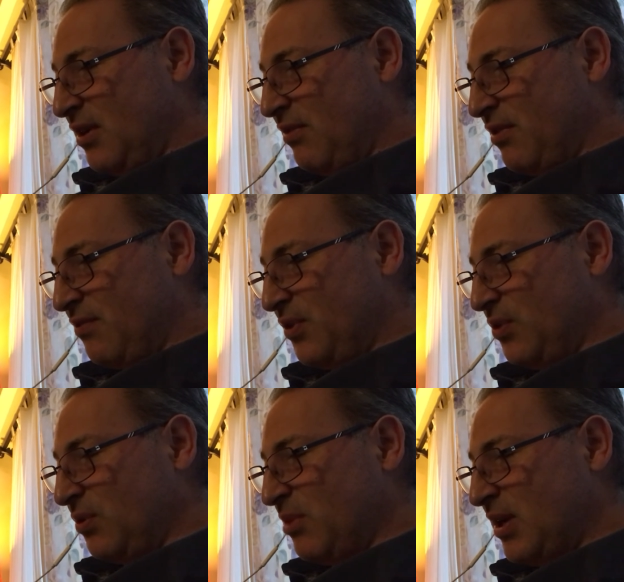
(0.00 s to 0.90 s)
of a
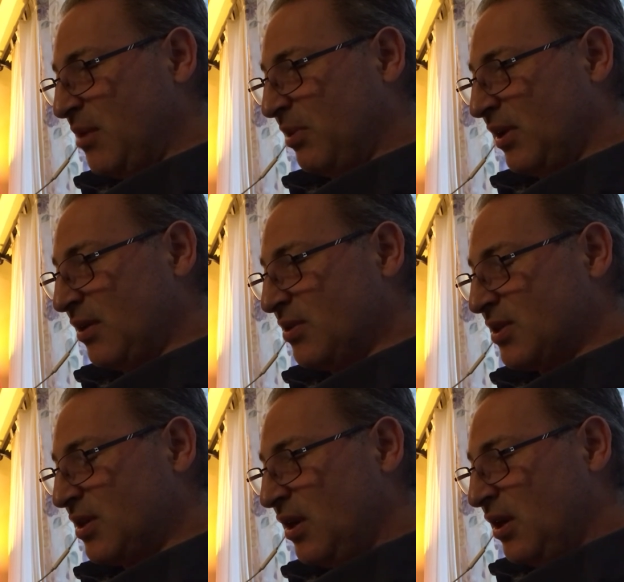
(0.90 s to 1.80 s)
few
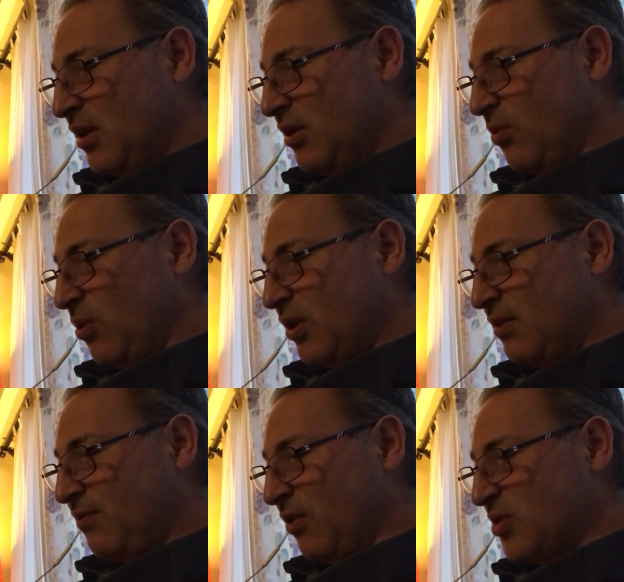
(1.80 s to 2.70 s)
manipulators. The
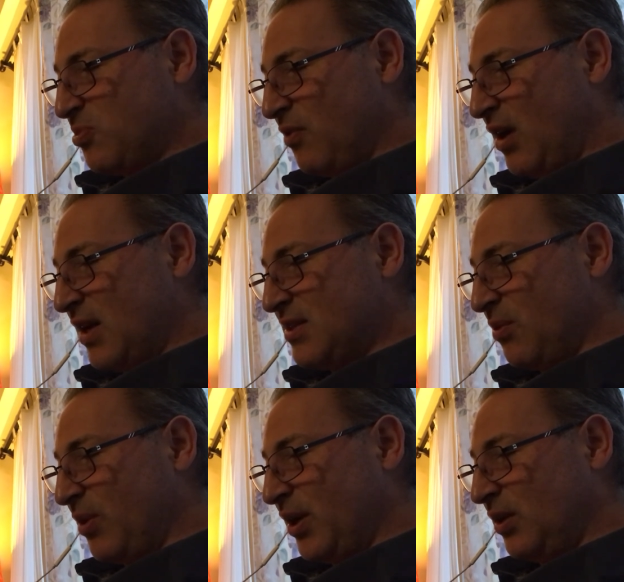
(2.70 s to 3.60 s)
working force provides the
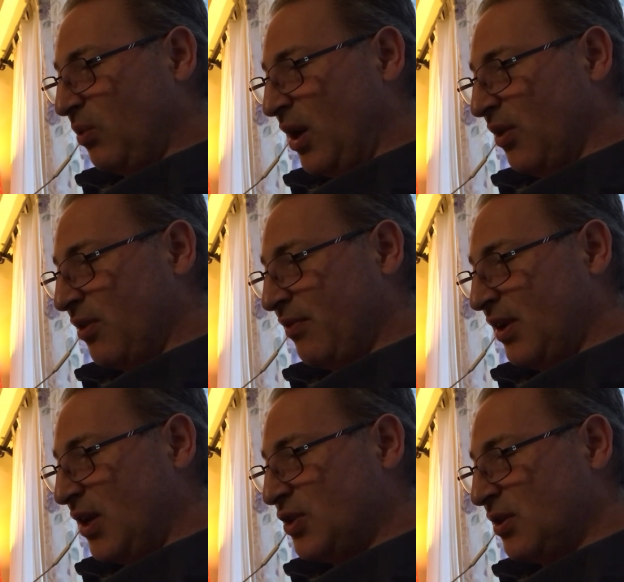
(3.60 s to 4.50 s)
real wealth of a
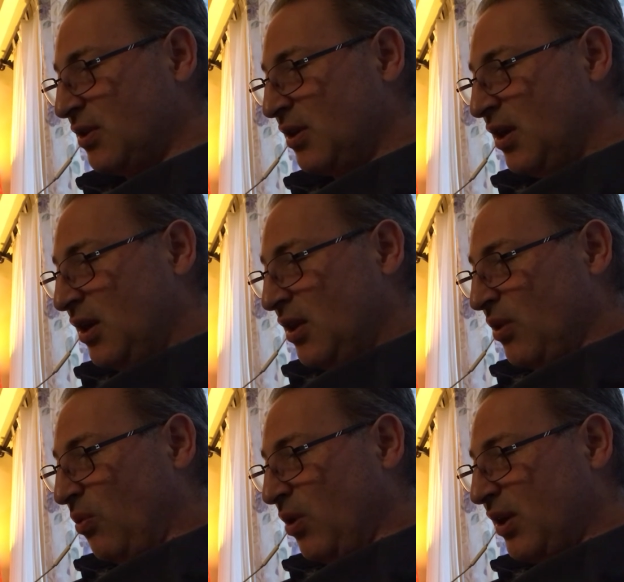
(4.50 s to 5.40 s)
nation.
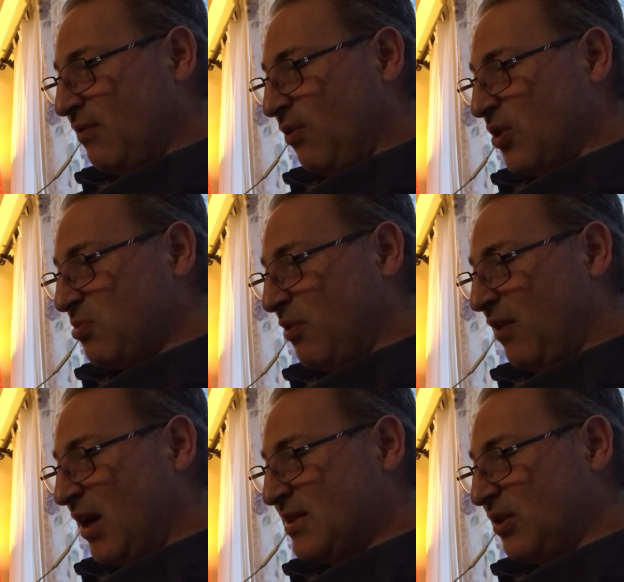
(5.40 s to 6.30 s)
The working force
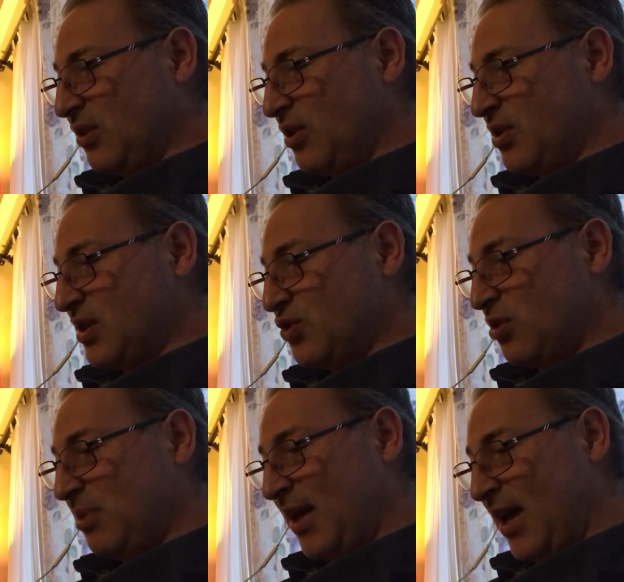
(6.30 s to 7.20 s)
provides the goods and
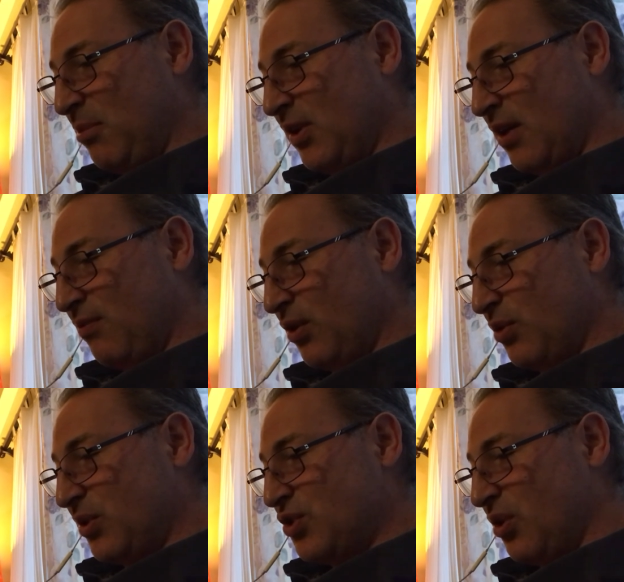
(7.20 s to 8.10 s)
should be able, therefore,
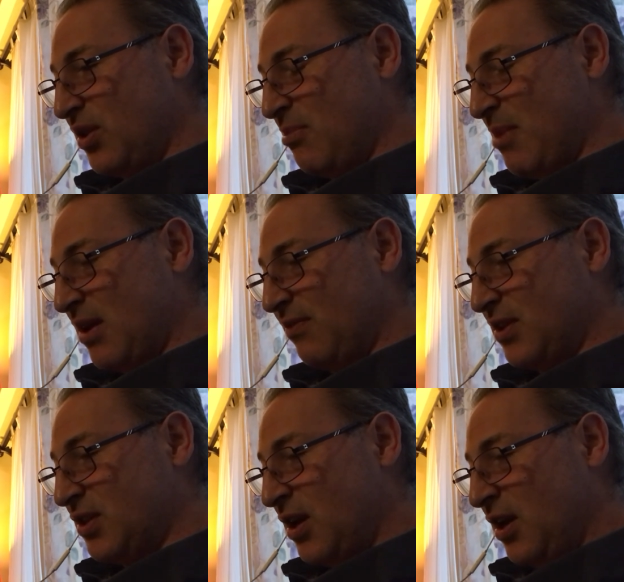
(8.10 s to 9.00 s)
to enjoy the
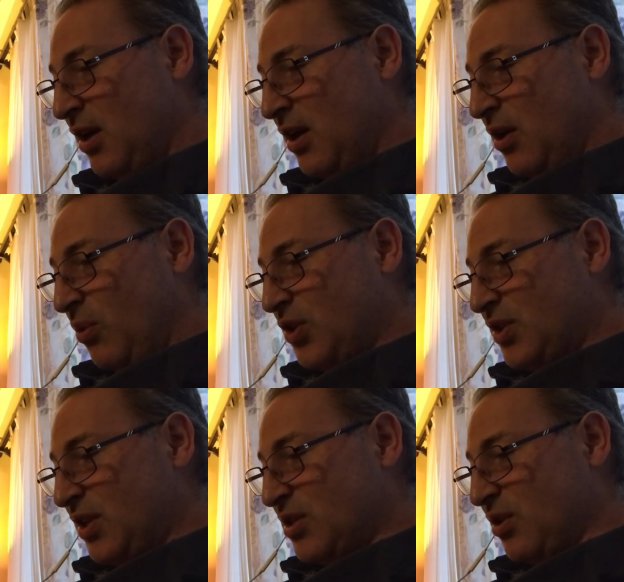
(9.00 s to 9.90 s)
benefits which
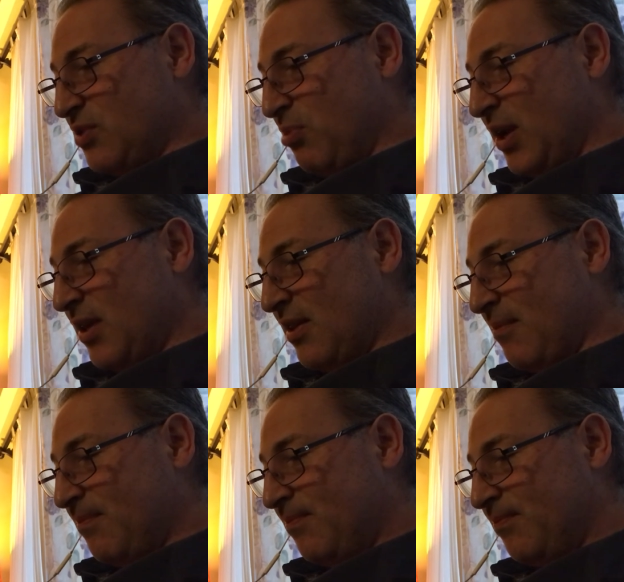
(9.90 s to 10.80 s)
these goods bring them.